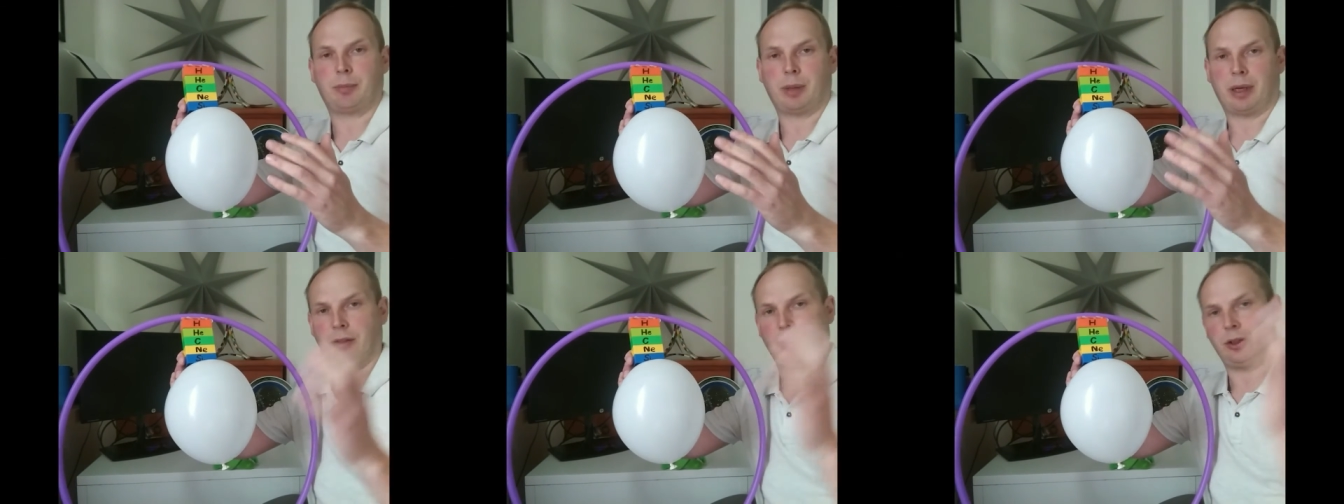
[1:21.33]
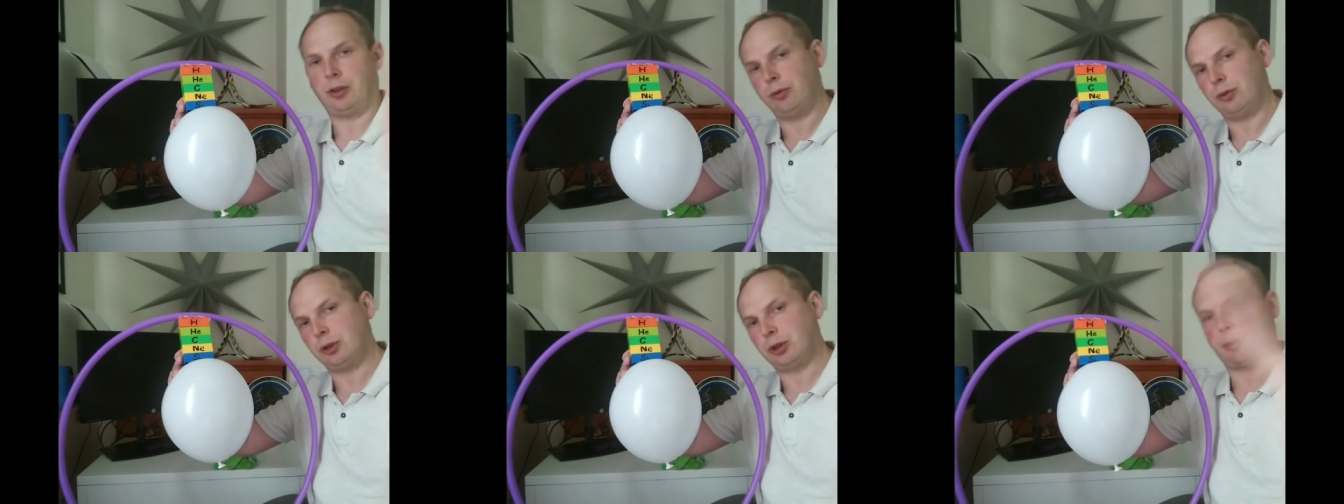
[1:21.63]
by the
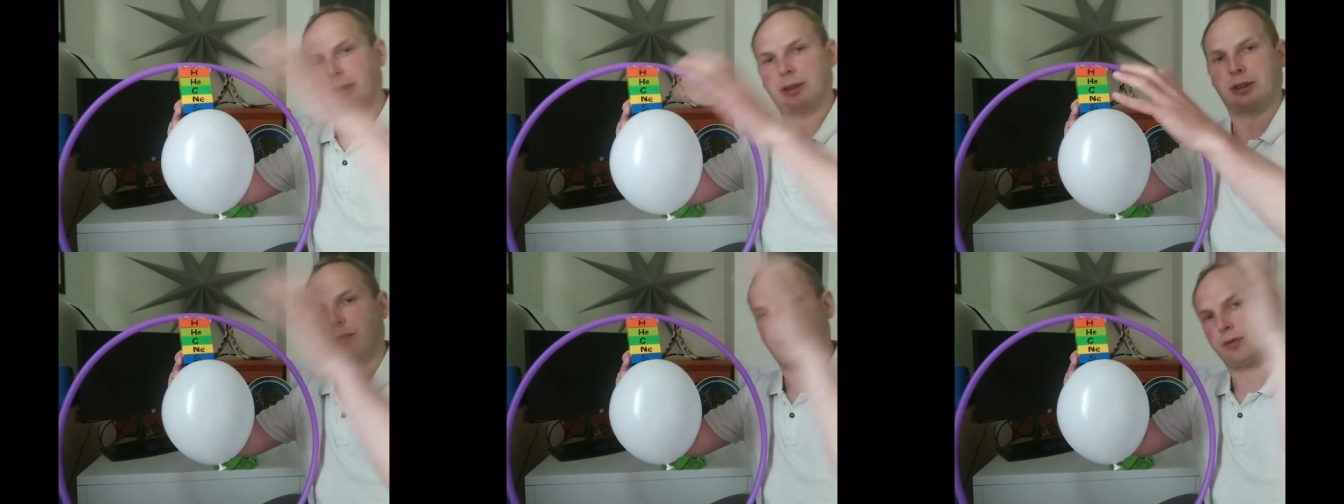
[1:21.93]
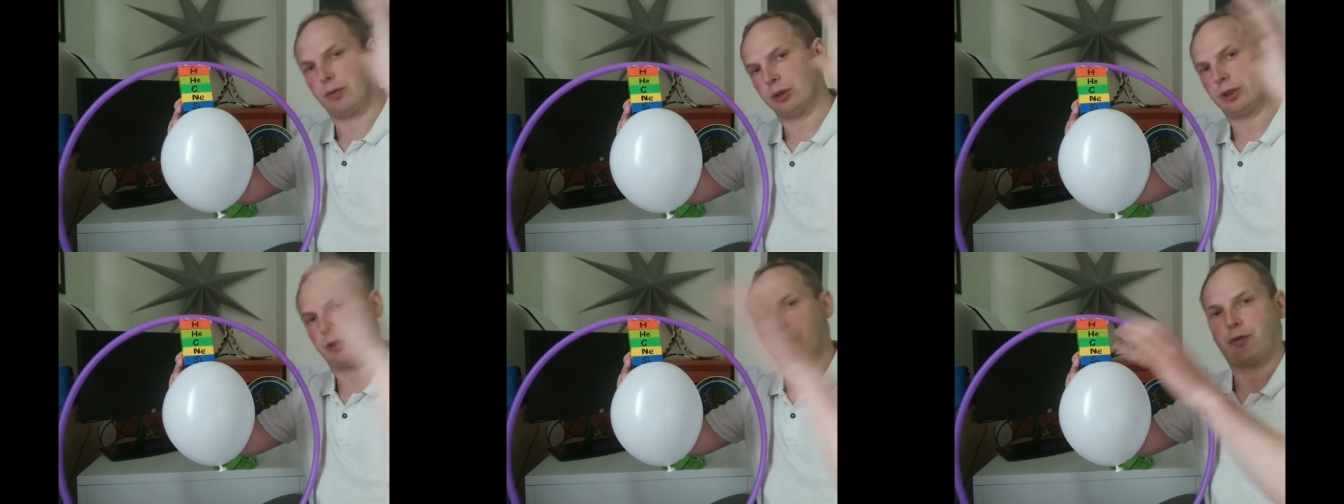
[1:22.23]
huge amounts of
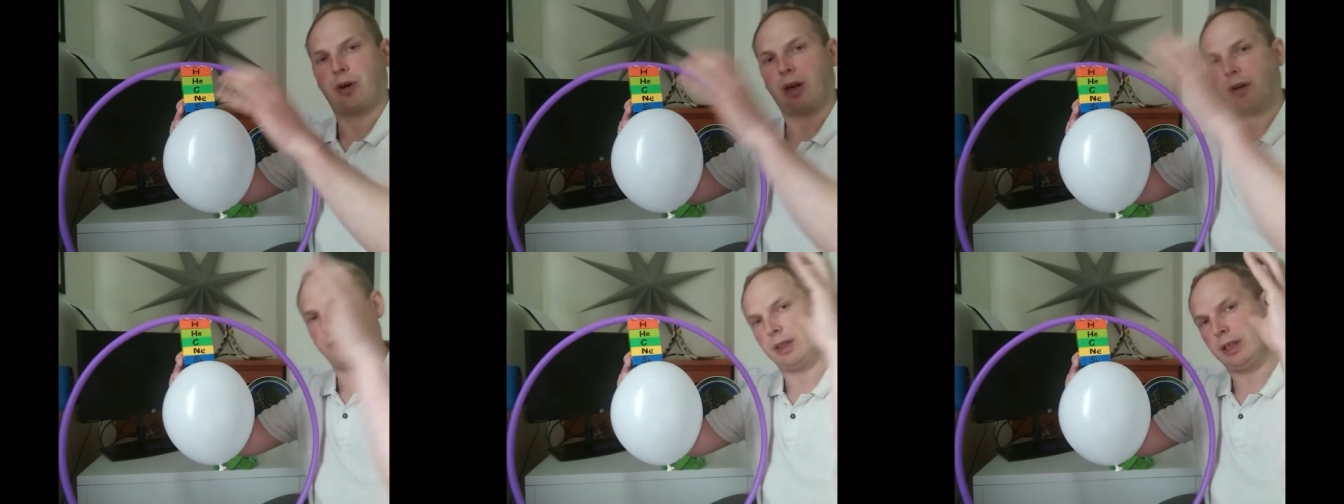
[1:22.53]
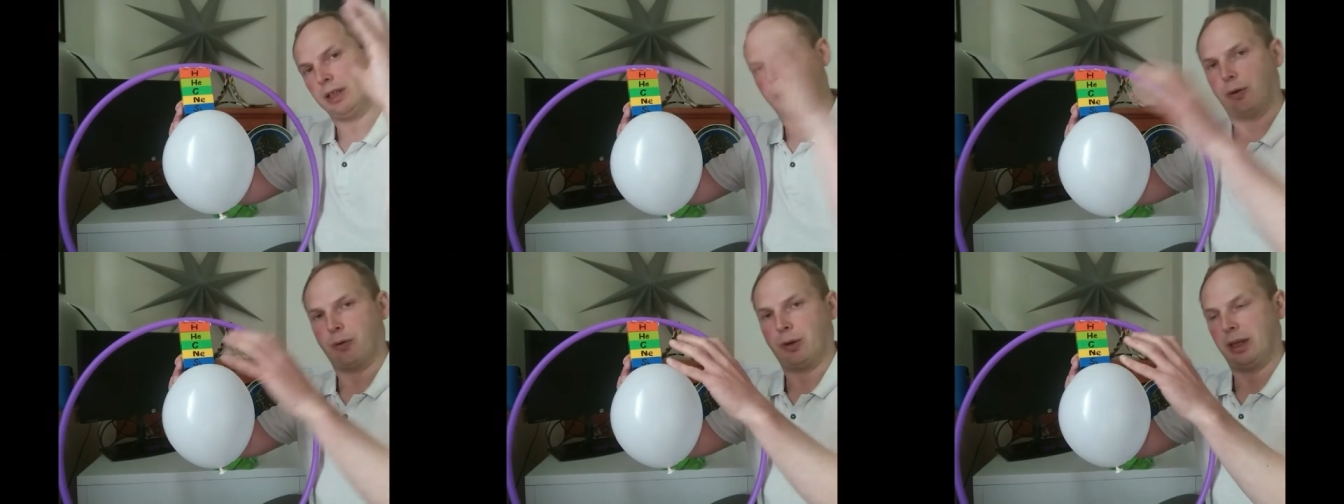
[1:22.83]
force of gravity
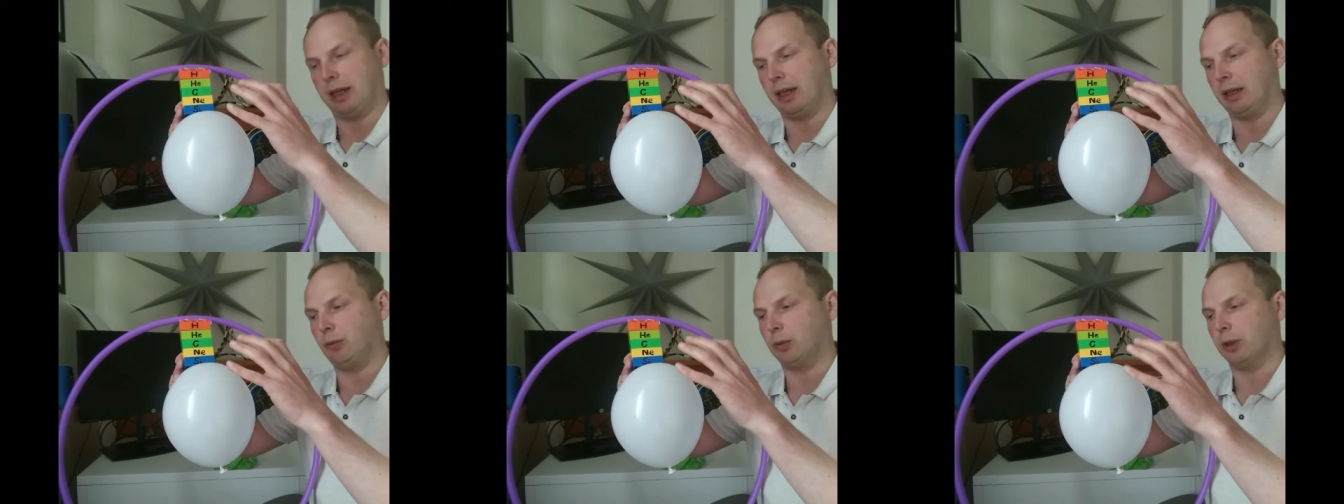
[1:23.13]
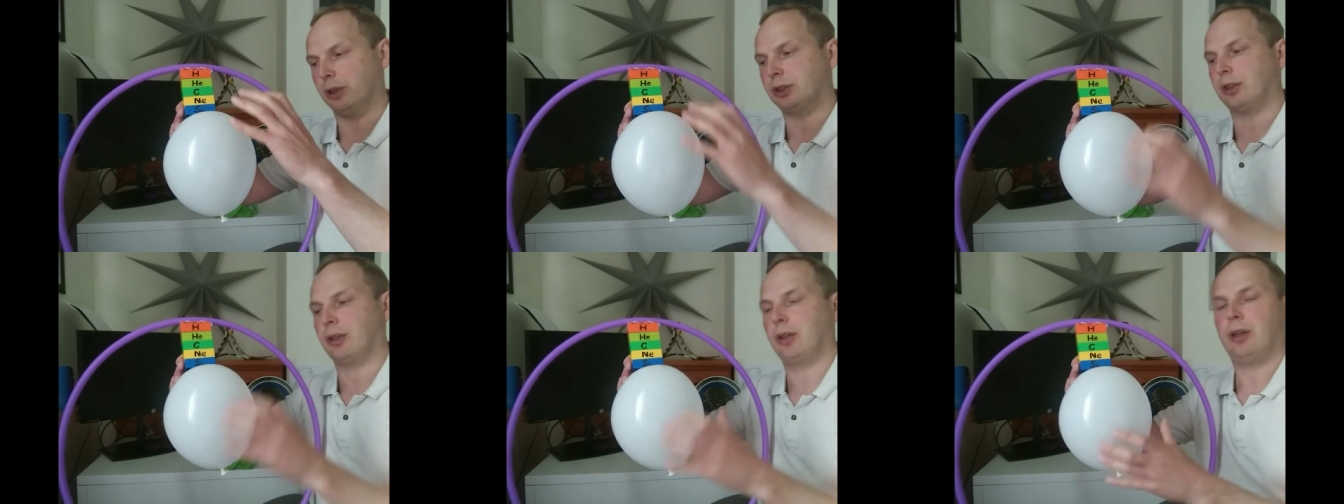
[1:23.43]
going
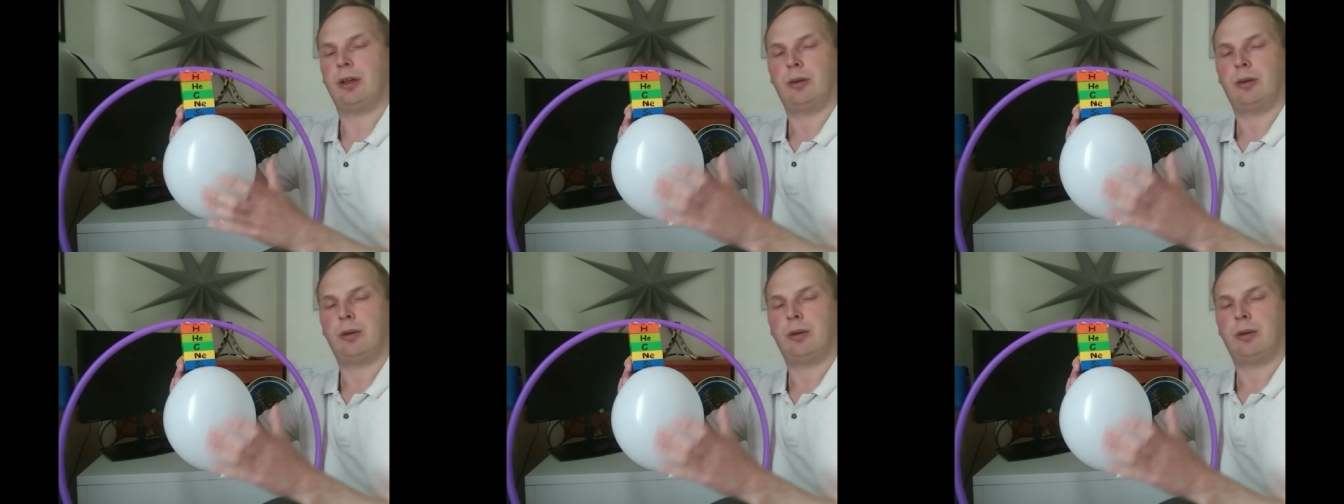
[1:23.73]
inwards,